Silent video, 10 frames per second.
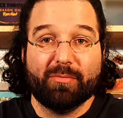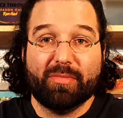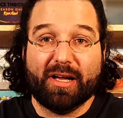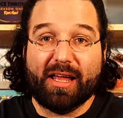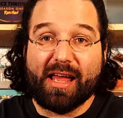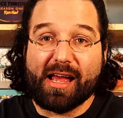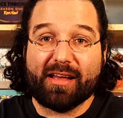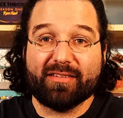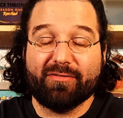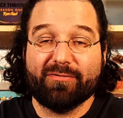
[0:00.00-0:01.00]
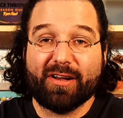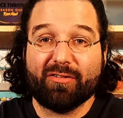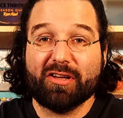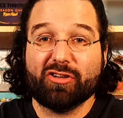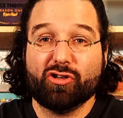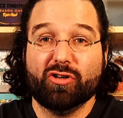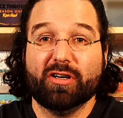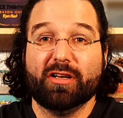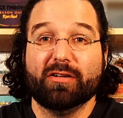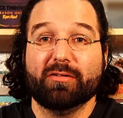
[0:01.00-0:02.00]
but it has a very
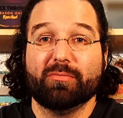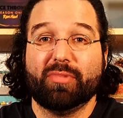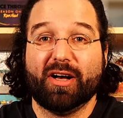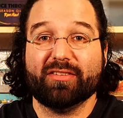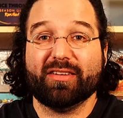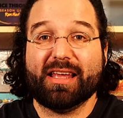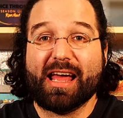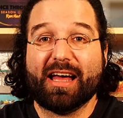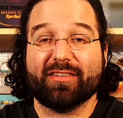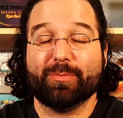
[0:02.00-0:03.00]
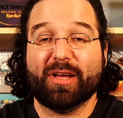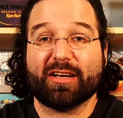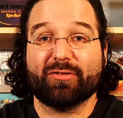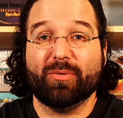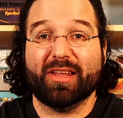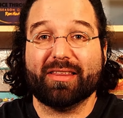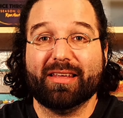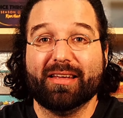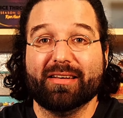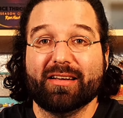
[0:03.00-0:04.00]
good puzzly aspect with
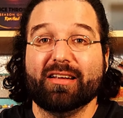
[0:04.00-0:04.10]
it